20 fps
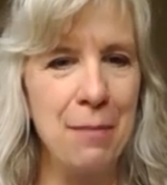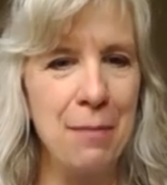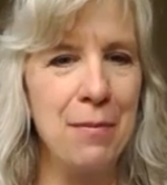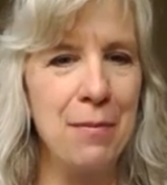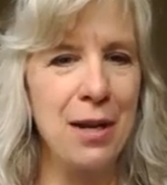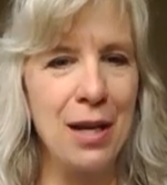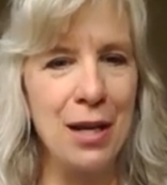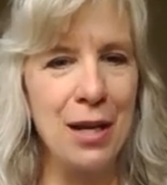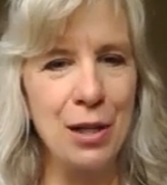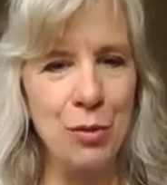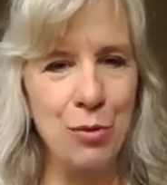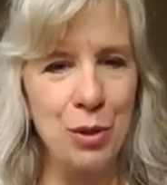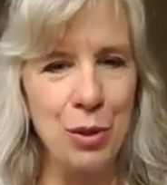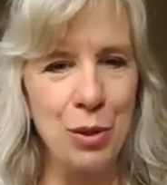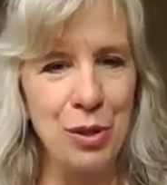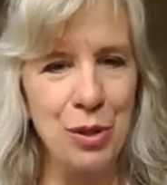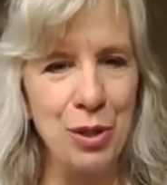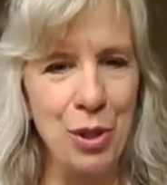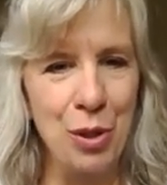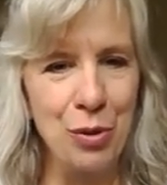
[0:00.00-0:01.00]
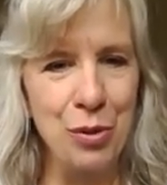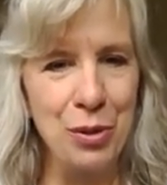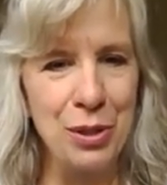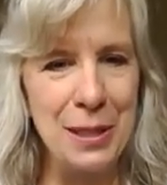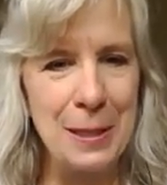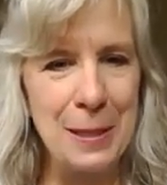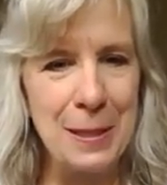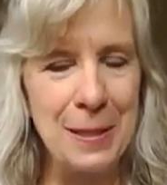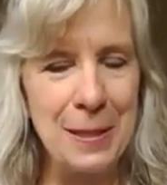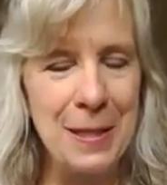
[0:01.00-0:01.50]
because we're doing social
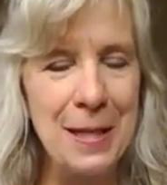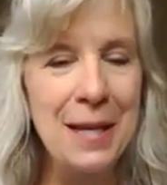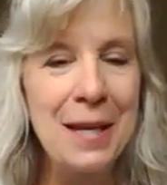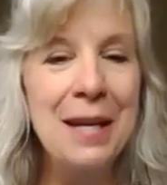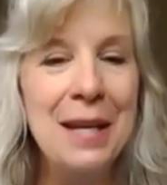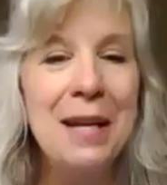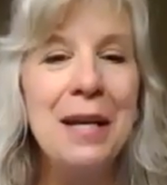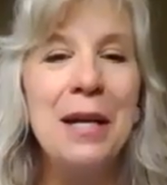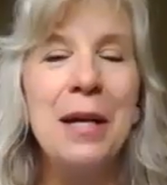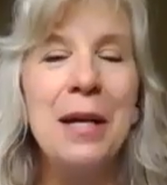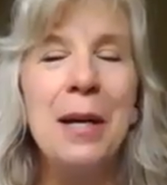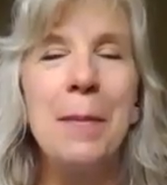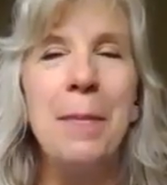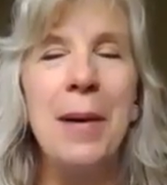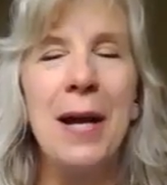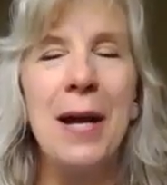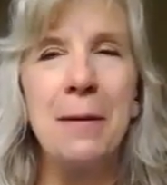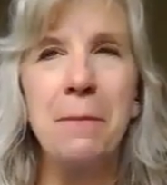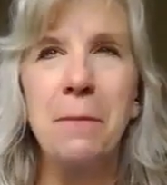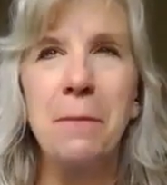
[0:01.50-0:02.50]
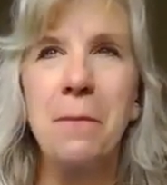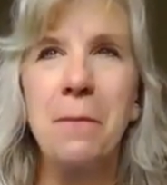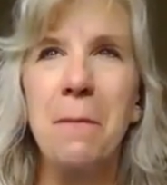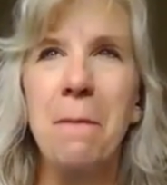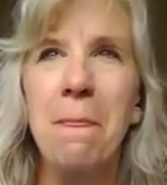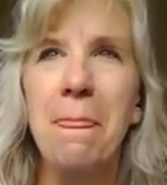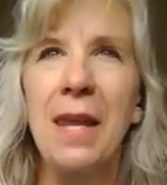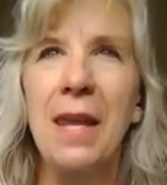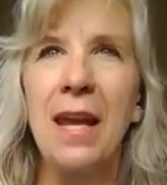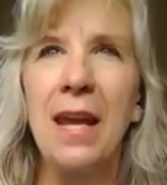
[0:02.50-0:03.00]
distancing, but
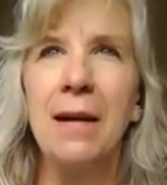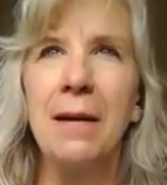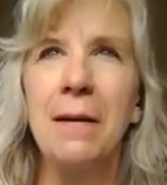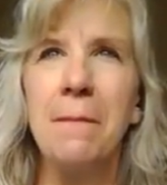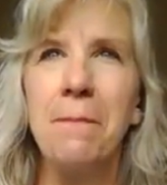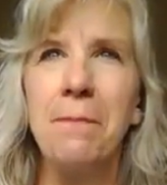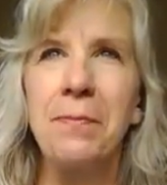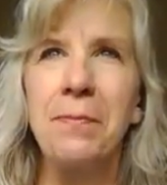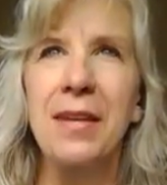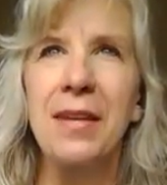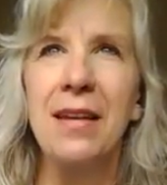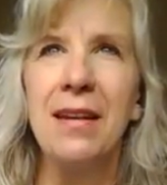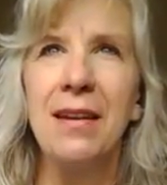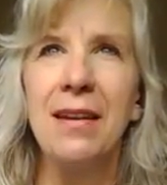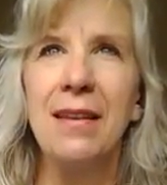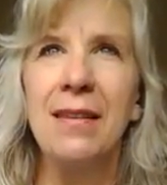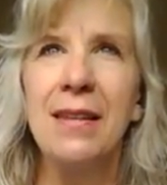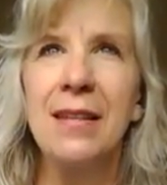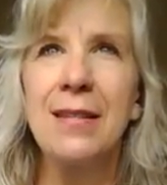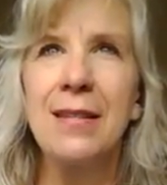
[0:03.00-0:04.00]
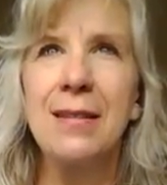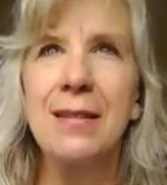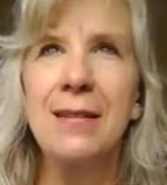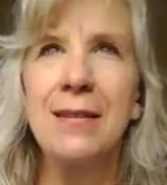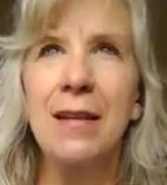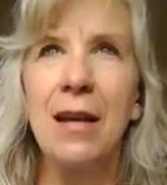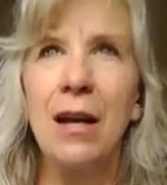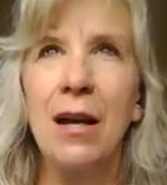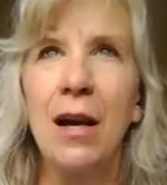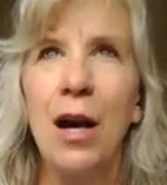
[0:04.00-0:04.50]
um, this
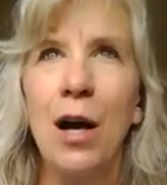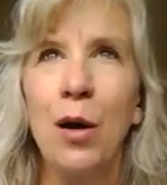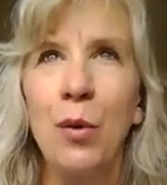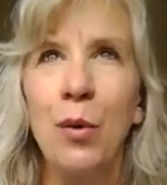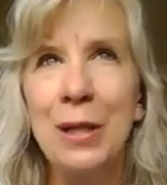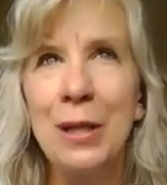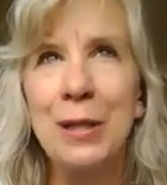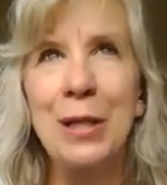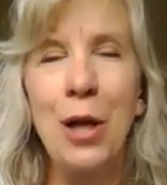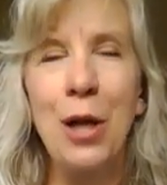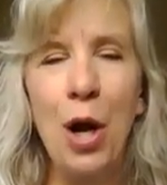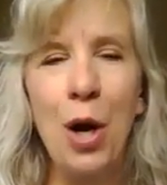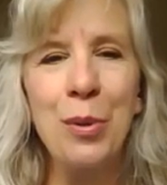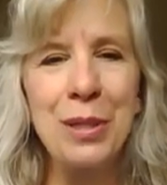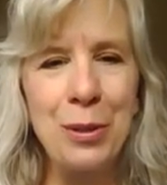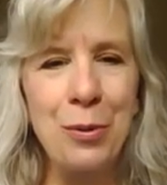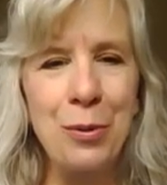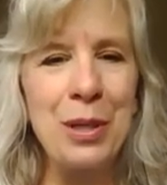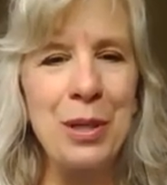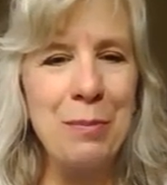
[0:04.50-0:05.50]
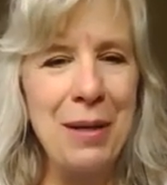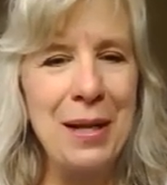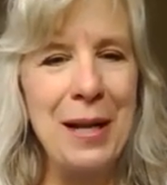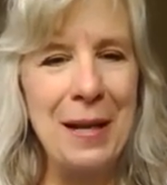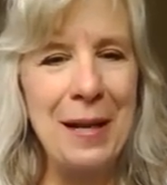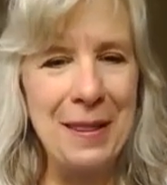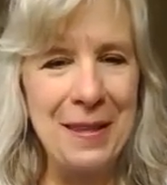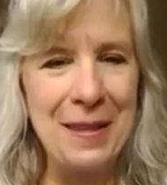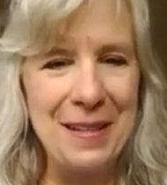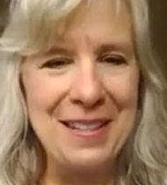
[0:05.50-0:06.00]
isn't always going to be like
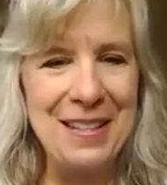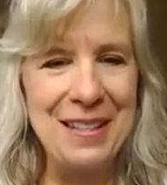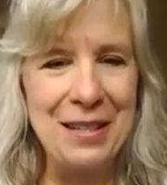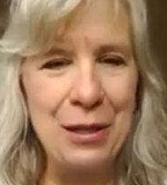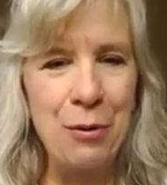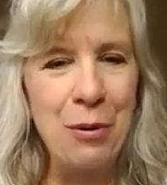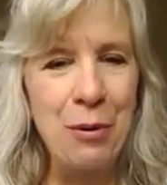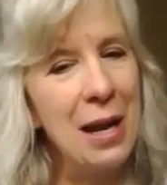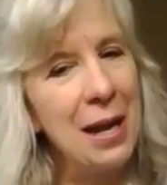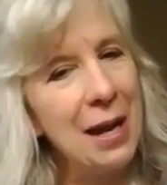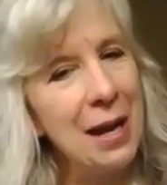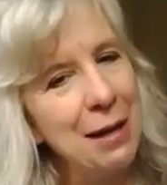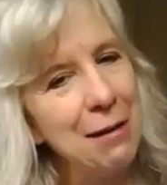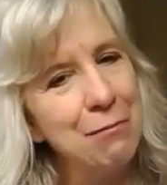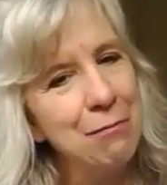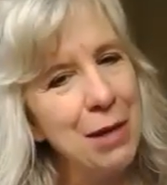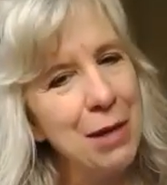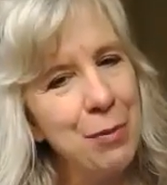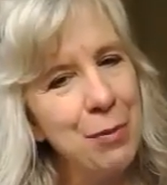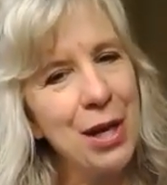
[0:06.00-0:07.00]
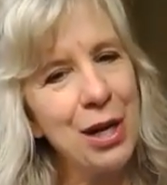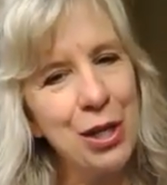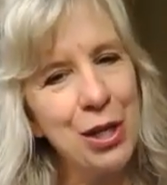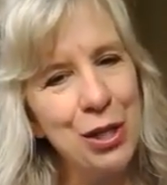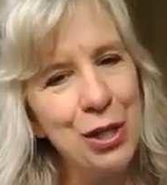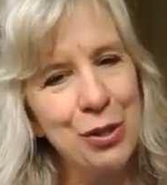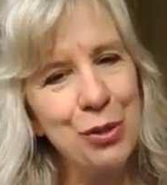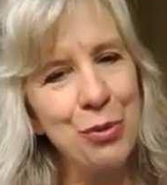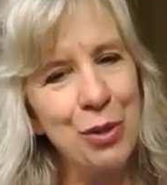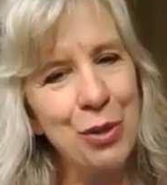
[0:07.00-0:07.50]
this. And so, hey, maybe I can
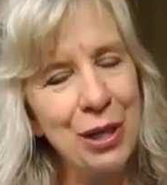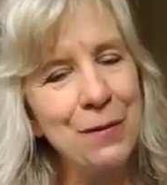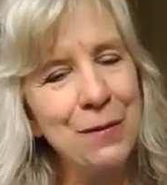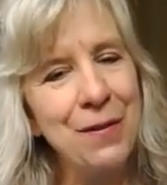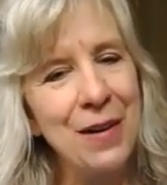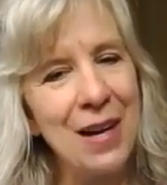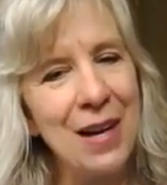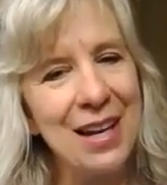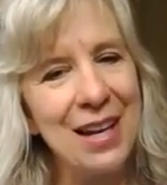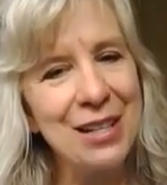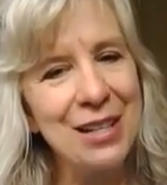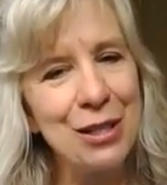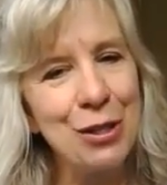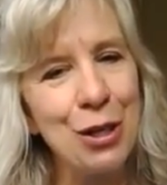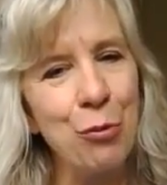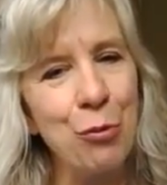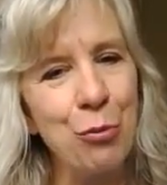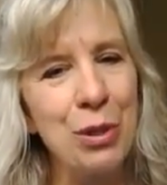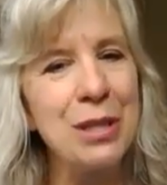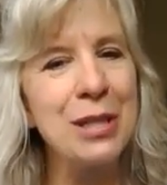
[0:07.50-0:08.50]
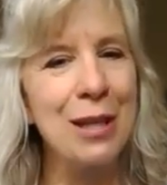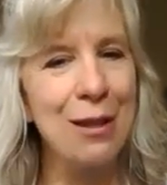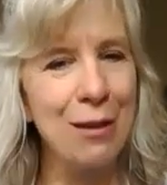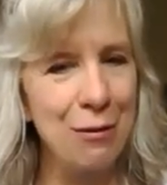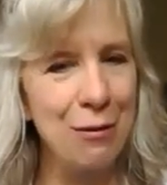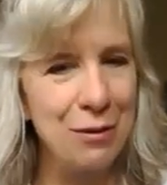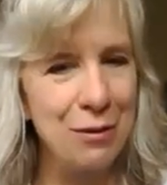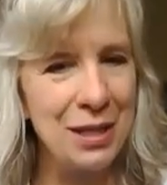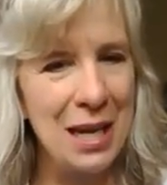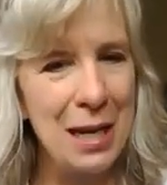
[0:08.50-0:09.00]
use Ruckify to start renting
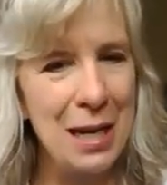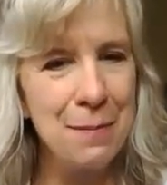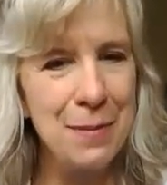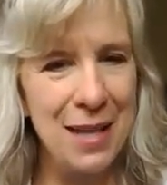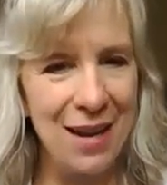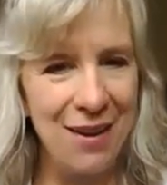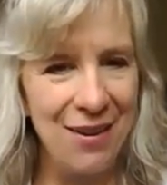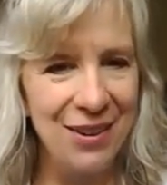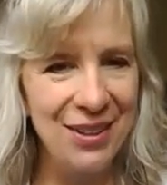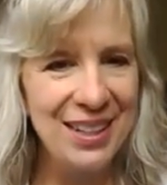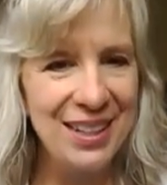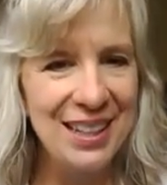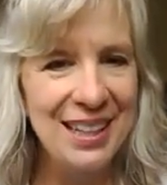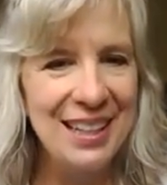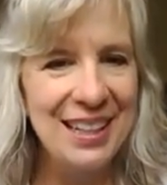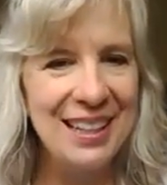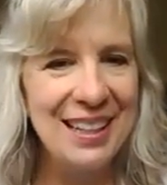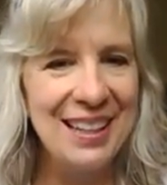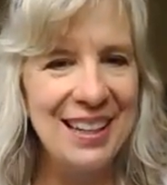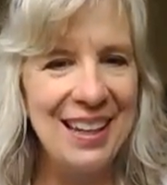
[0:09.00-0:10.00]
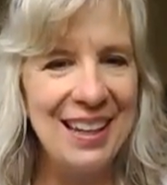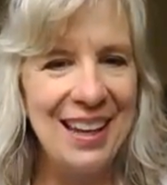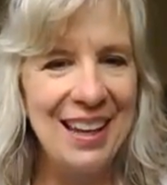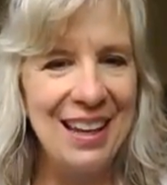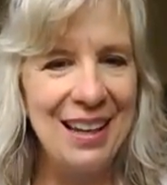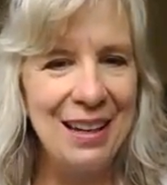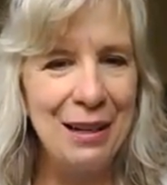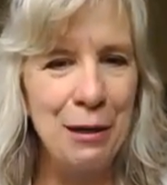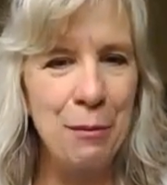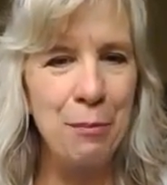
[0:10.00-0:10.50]
those games out
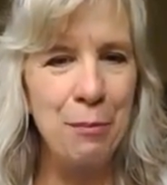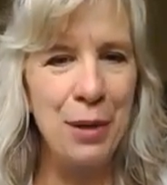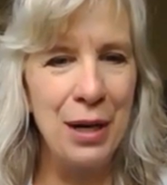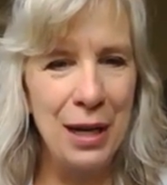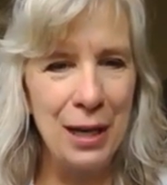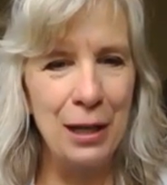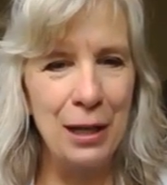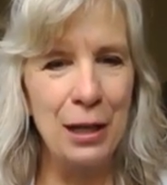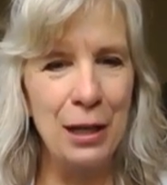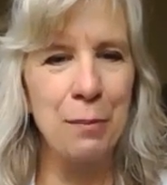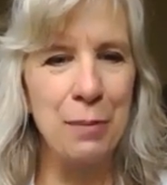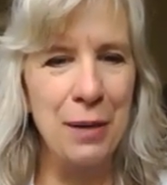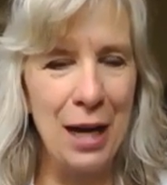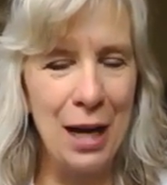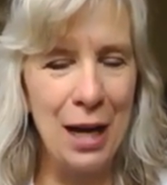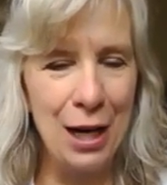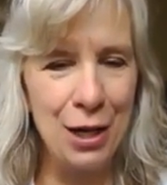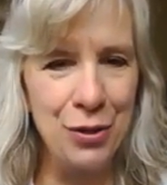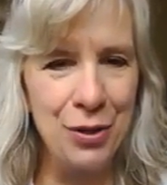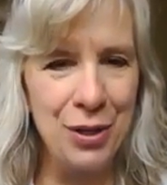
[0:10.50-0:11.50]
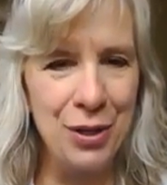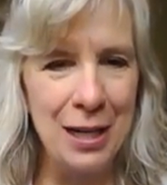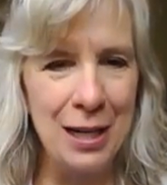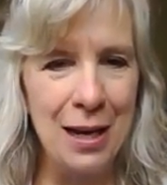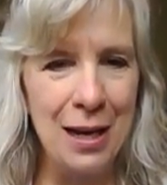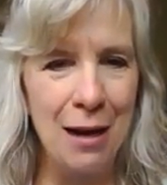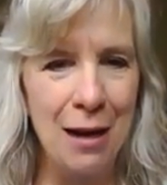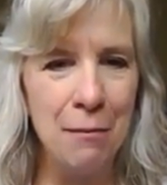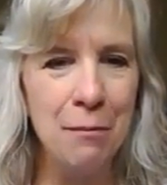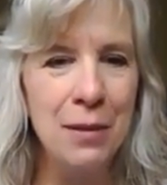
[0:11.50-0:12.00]
and bring in a little bit extra
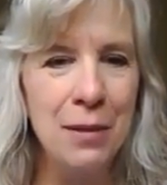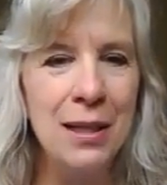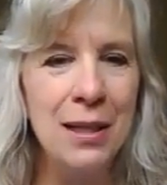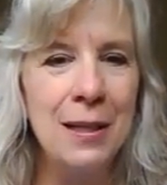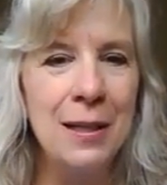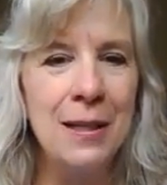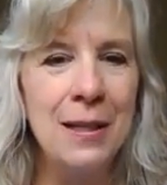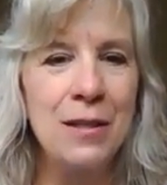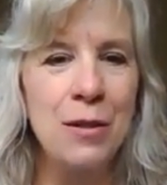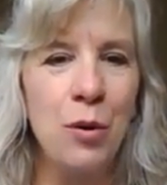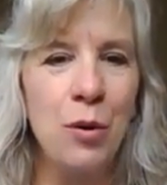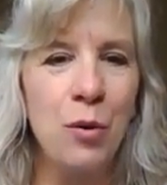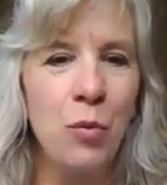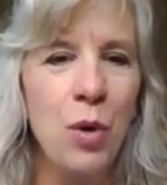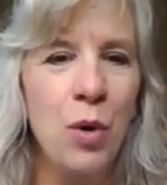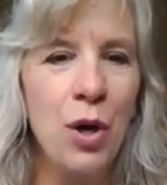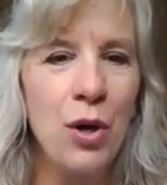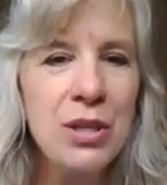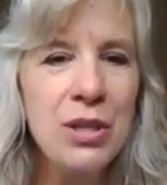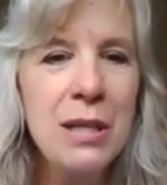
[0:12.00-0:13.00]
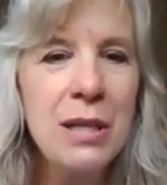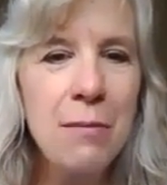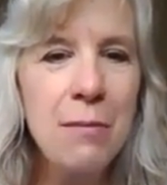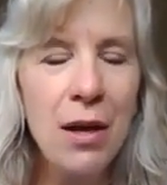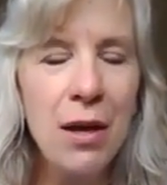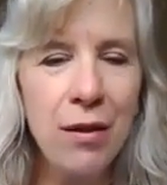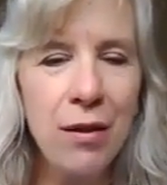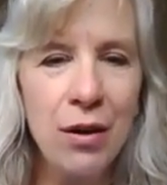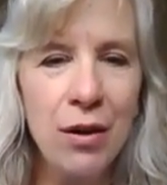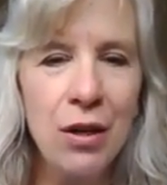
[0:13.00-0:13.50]
income. So, what are some
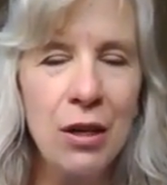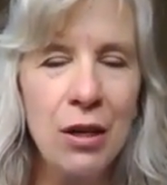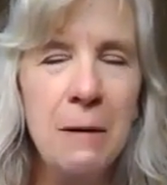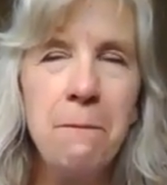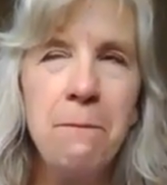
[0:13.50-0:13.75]
other